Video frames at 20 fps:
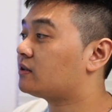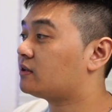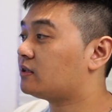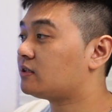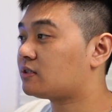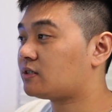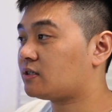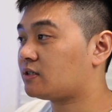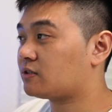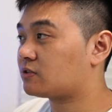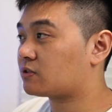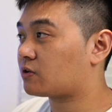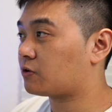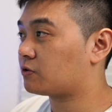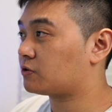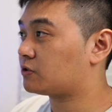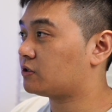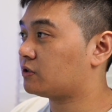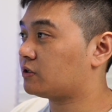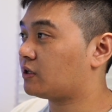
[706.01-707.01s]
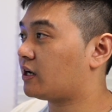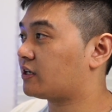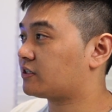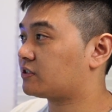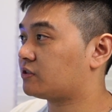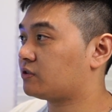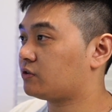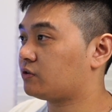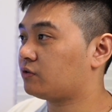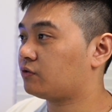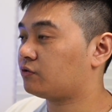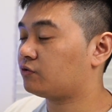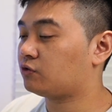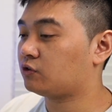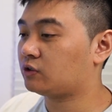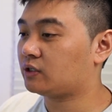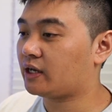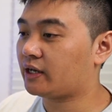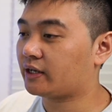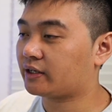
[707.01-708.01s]
This thing is going to last you
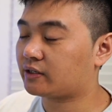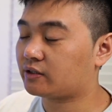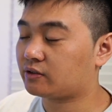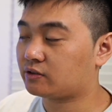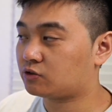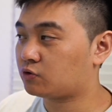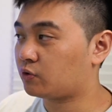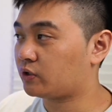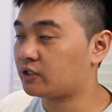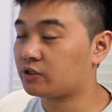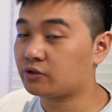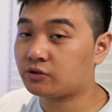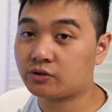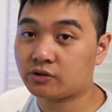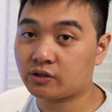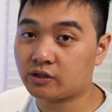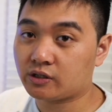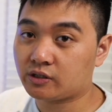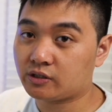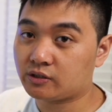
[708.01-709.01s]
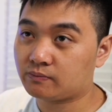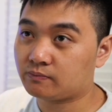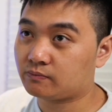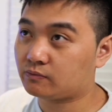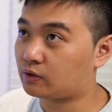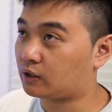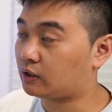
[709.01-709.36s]
for like 20, 30,